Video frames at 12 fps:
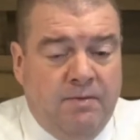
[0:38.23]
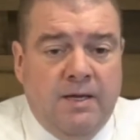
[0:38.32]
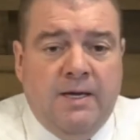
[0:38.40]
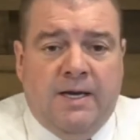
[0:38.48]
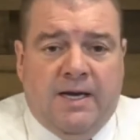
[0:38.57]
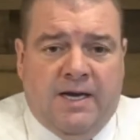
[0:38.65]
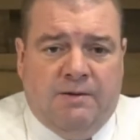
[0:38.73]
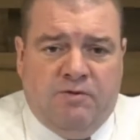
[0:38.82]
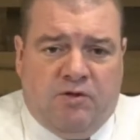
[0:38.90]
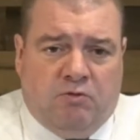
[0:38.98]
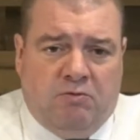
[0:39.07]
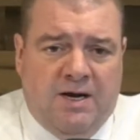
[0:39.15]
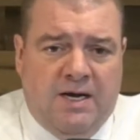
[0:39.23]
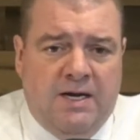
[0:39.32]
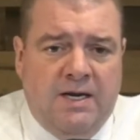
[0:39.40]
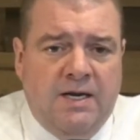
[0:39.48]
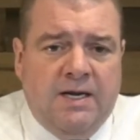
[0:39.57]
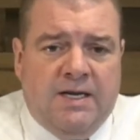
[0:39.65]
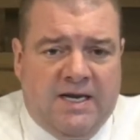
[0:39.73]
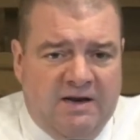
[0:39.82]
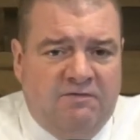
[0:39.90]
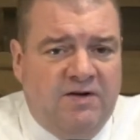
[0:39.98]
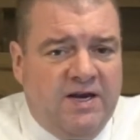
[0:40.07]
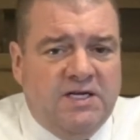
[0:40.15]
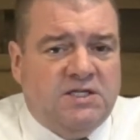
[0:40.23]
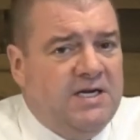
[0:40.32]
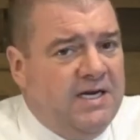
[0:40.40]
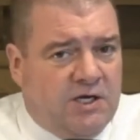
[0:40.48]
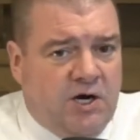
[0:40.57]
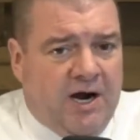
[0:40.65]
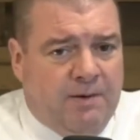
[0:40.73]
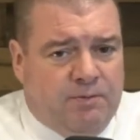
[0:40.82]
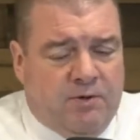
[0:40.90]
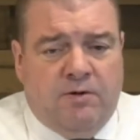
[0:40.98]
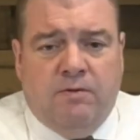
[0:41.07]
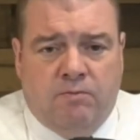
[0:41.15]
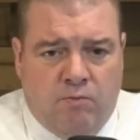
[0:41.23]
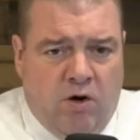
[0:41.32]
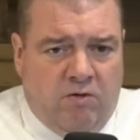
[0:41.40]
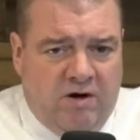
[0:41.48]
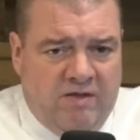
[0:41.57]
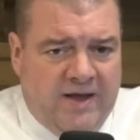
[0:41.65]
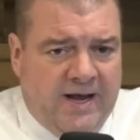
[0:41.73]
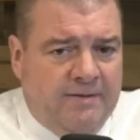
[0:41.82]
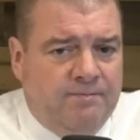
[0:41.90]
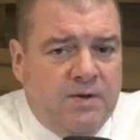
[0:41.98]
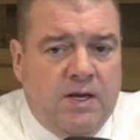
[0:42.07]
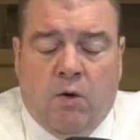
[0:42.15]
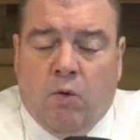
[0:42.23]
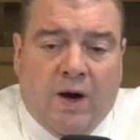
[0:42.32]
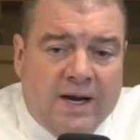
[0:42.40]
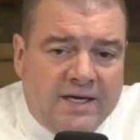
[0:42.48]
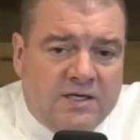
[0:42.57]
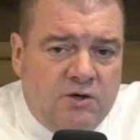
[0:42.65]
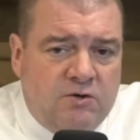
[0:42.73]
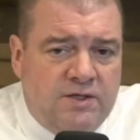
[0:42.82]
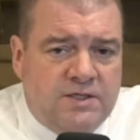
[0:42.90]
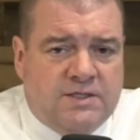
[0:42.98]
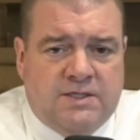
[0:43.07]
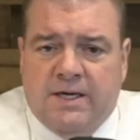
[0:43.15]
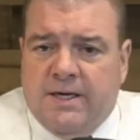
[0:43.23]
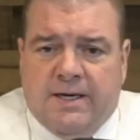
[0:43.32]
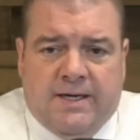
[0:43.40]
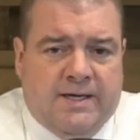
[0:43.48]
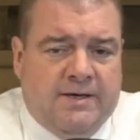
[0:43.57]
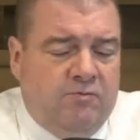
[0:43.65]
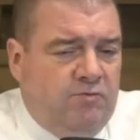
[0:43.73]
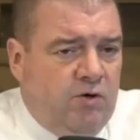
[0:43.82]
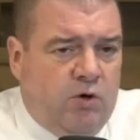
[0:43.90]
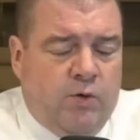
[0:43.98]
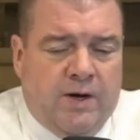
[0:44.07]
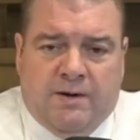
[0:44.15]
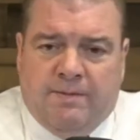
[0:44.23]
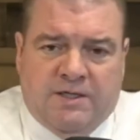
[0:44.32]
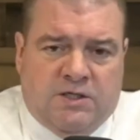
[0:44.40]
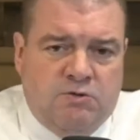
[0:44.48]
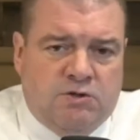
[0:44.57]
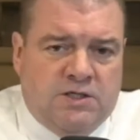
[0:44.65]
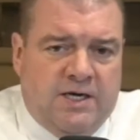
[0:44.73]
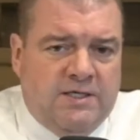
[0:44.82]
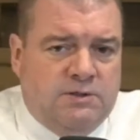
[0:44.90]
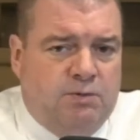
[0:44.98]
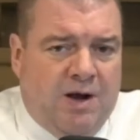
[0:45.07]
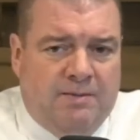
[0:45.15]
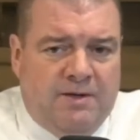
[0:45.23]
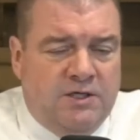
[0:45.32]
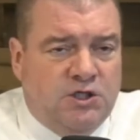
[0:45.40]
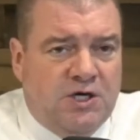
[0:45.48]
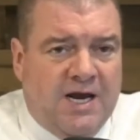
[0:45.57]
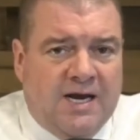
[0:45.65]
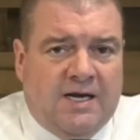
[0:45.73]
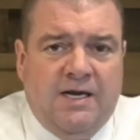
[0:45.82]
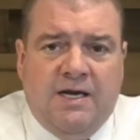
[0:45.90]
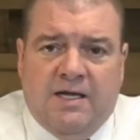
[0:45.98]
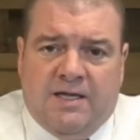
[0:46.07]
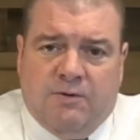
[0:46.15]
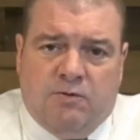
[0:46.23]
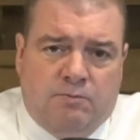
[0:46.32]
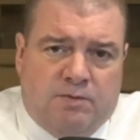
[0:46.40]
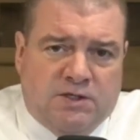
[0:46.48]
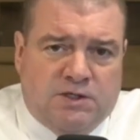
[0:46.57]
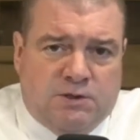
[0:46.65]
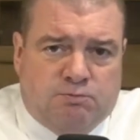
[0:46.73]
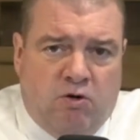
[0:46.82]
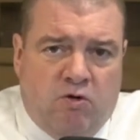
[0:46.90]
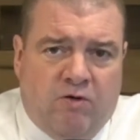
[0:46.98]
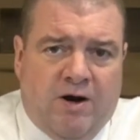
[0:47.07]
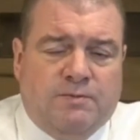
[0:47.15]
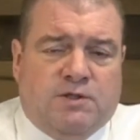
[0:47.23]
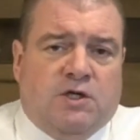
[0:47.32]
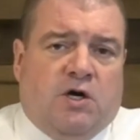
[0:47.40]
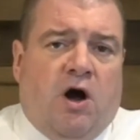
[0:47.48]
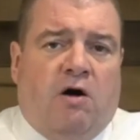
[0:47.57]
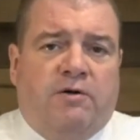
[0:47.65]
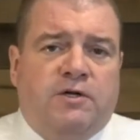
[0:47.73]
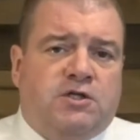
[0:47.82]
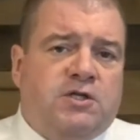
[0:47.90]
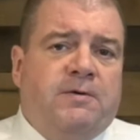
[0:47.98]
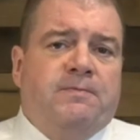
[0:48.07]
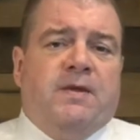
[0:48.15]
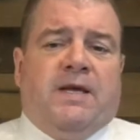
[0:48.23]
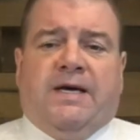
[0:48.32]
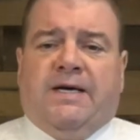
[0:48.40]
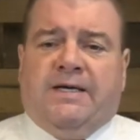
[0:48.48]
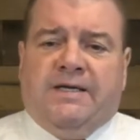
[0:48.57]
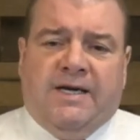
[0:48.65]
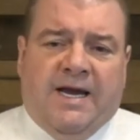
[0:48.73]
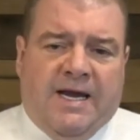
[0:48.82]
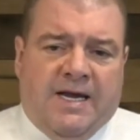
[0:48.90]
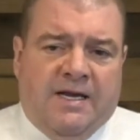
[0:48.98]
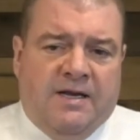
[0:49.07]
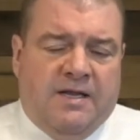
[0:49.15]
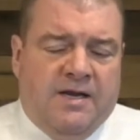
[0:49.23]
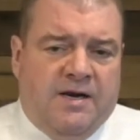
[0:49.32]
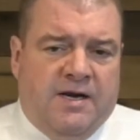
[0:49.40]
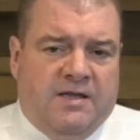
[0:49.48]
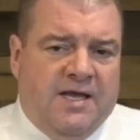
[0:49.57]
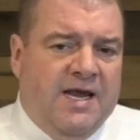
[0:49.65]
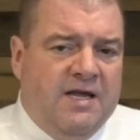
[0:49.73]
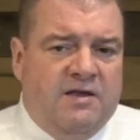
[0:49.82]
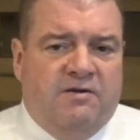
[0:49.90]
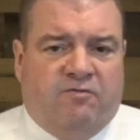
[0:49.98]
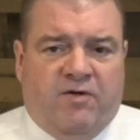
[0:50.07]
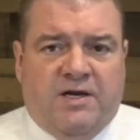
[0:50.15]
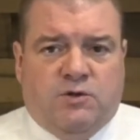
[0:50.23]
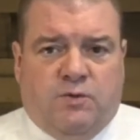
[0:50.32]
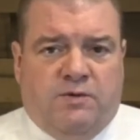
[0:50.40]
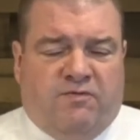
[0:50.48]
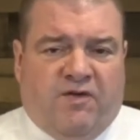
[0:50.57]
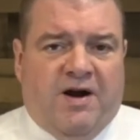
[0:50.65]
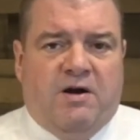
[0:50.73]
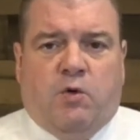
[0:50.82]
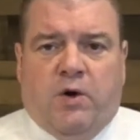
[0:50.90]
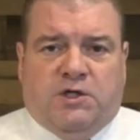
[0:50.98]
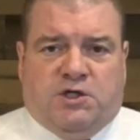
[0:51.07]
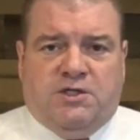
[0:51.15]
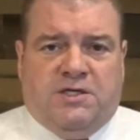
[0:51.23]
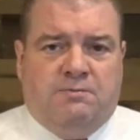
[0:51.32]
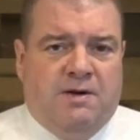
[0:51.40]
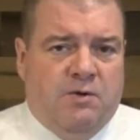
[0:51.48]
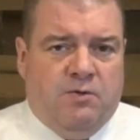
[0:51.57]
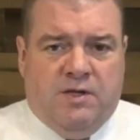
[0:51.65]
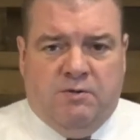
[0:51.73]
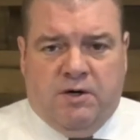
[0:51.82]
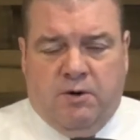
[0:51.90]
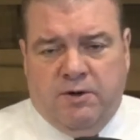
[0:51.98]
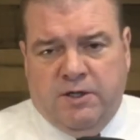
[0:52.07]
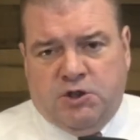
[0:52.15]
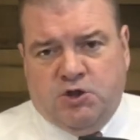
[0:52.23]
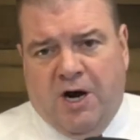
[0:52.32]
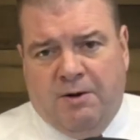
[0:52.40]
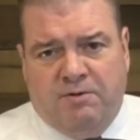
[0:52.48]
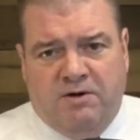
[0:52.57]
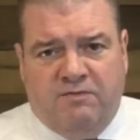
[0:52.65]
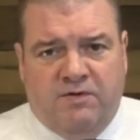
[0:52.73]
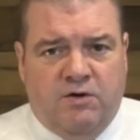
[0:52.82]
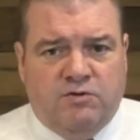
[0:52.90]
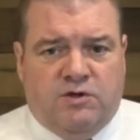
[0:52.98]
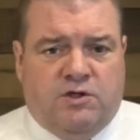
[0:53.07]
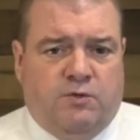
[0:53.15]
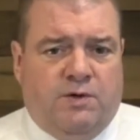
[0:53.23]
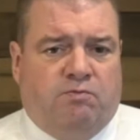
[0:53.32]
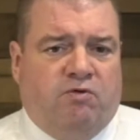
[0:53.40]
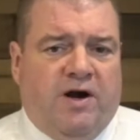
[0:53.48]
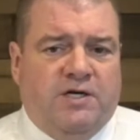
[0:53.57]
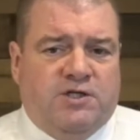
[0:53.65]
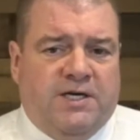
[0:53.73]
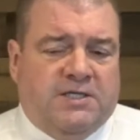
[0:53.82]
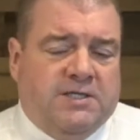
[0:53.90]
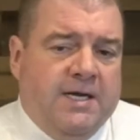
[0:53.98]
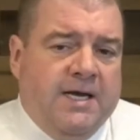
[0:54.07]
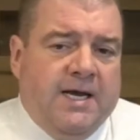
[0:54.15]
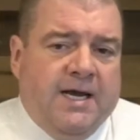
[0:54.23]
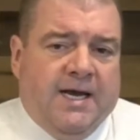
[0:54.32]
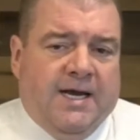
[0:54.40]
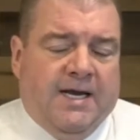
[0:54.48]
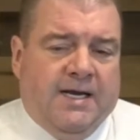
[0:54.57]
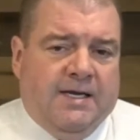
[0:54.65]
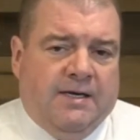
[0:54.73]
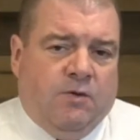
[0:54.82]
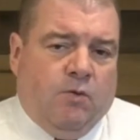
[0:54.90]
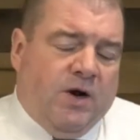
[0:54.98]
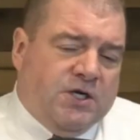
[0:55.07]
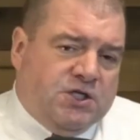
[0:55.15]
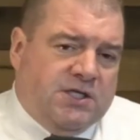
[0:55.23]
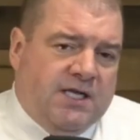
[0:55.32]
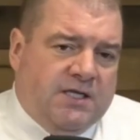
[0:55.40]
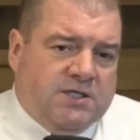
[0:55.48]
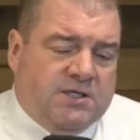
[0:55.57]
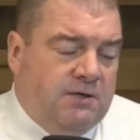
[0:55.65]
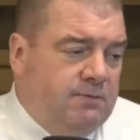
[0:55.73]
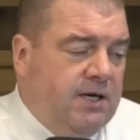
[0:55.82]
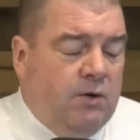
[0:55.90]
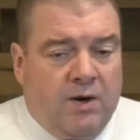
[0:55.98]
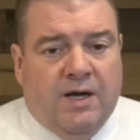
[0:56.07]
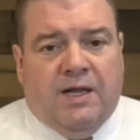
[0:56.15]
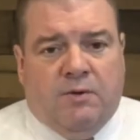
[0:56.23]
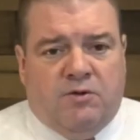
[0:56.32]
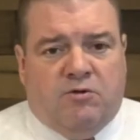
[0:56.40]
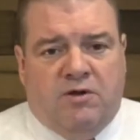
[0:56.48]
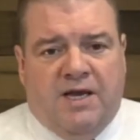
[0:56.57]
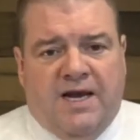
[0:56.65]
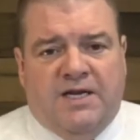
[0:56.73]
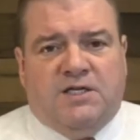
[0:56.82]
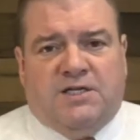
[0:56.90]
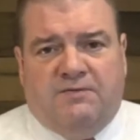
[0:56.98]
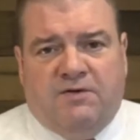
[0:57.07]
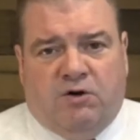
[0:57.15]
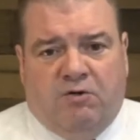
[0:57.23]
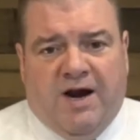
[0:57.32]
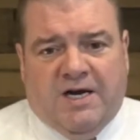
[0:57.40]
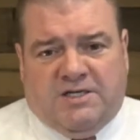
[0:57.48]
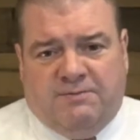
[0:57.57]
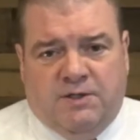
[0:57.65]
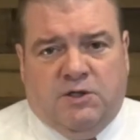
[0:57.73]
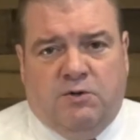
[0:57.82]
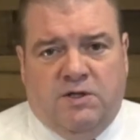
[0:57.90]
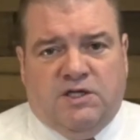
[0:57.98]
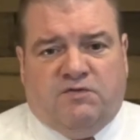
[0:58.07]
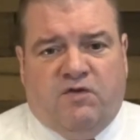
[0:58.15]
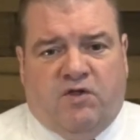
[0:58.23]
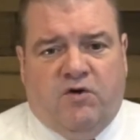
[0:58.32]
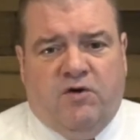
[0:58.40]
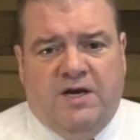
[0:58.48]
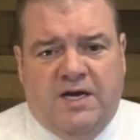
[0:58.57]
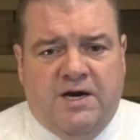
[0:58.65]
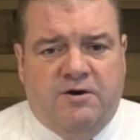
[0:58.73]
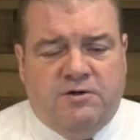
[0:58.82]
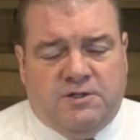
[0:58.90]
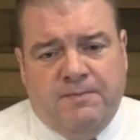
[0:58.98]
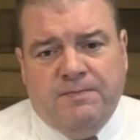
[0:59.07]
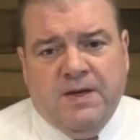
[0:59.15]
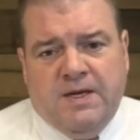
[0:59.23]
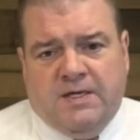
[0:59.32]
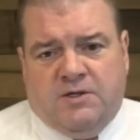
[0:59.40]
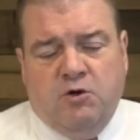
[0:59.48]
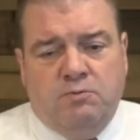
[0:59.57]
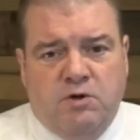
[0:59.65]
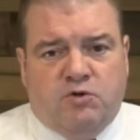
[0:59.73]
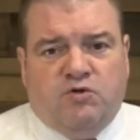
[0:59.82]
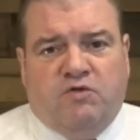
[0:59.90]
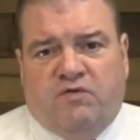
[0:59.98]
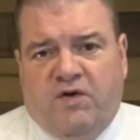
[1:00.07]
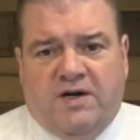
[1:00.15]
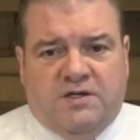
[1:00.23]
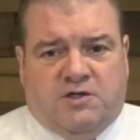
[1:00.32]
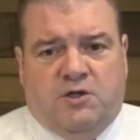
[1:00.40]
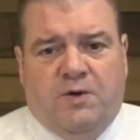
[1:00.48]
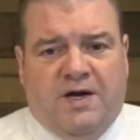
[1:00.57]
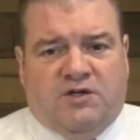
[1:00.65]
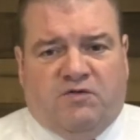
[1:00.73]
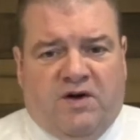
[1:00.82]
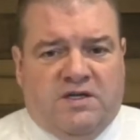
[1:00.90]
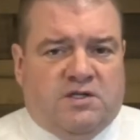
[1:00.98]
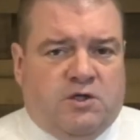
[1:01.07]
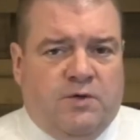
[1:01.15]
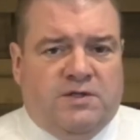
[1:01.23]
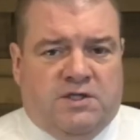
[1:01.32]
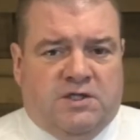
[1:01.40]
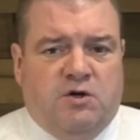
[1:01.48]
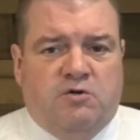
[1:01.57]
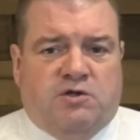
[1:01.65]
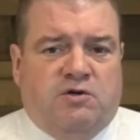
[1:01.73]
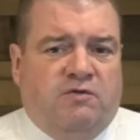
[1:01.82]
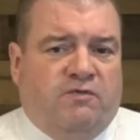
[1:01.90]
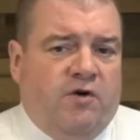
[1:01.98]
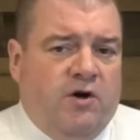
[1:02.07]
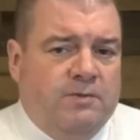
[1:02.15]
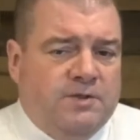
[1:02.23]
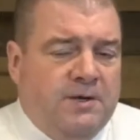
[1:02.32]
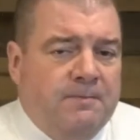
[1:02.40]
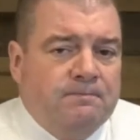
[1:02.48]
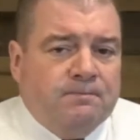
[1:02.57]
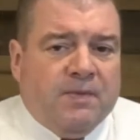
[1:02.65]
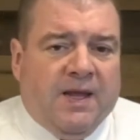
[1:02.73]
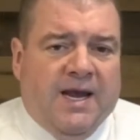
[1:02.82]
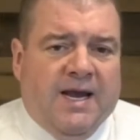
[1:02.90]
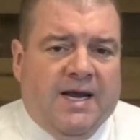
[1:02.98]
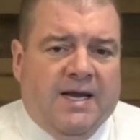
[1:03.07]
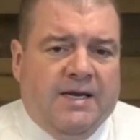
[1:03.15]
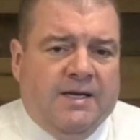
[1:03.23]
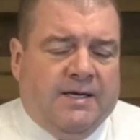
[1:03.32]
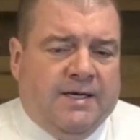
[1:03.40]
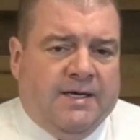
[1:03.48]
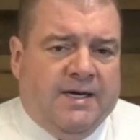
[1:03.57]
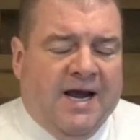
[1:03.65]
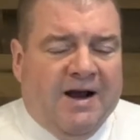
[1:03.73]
And number three, EVs need copper. More on that. Why I do this? Real quick, my two sons, Bobby and Jack, they were in business programs in college, and they and their friends would fire questions at me when they were going to job interviews or doing projects. And why should they listen to me? Well, I went through the 87 crash. I've been doing this for 30 years, 2 mutual funds, 2 hedge funds, 2 institutional firms. And after